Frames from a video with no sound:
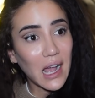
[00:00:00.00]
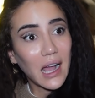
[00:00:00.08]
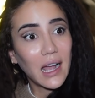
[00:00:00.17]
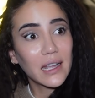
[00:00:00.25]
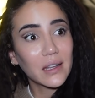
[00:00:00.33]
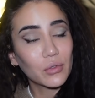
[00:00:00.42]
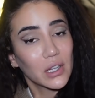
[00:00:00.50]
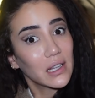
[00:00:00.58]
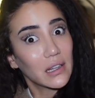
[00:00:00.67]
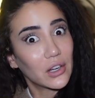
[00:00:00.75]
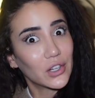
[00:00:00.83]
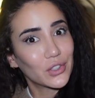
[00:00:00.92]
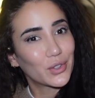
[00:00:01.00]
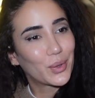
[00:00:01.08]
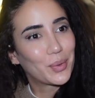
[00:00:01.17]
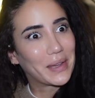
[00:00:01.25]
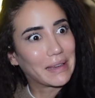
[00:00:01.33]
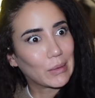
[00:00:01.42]
I really learned to
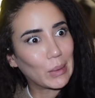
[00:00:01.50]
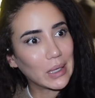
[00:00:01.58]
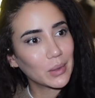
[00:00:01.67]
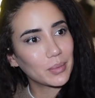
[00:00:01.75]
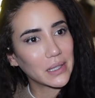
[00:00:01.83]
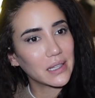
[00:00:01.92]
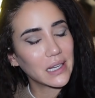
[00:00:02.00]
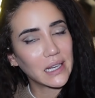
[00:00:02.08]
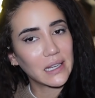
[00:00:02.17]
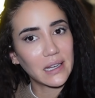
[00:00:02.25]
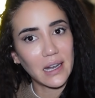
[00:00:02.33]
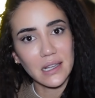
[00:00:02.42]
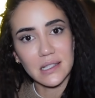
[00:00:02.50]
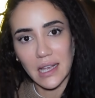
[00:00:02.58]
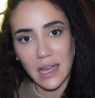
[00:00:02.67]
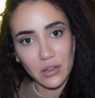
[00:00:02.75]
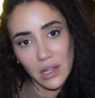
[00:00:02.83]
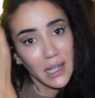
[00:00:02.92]
be quite opinionated, and I say,
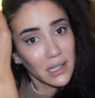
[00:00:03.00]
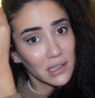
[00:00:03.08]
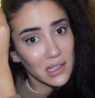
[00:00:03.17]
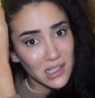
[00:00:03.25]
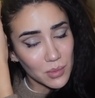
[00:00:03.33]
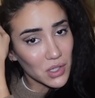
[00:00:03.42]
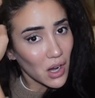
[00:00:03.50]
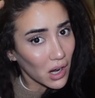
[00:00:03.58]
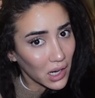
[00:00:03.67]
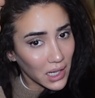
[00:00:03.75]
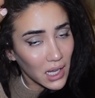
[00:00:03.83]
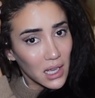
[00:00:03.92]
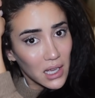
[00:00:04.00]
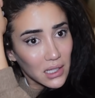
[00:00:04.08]
I don't like this, I'm sorry,